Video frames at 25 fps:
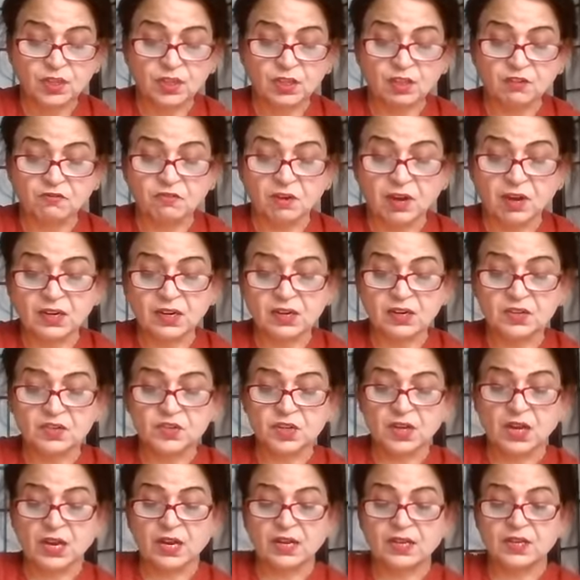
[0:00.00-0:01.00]
in the
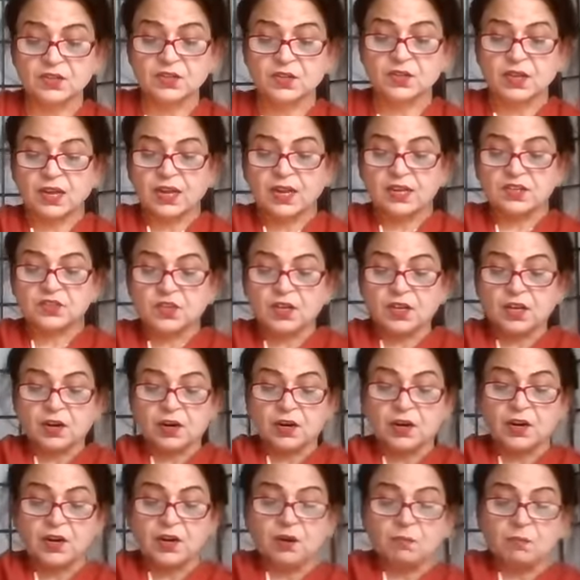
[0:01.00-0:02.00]
Vanar's eyes as he
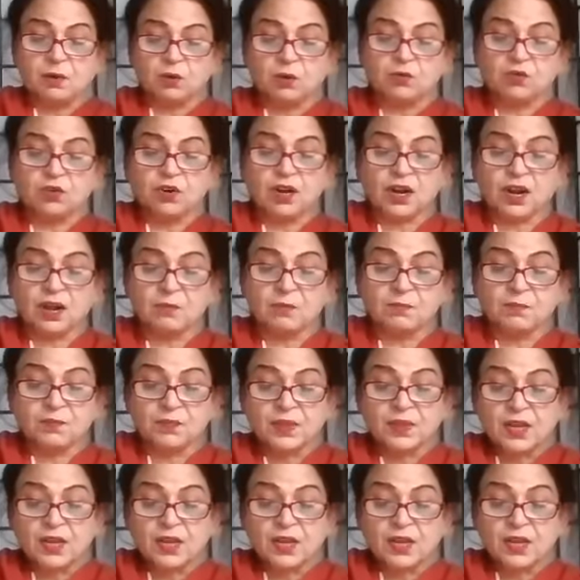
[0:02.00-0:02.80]
heard about Ram.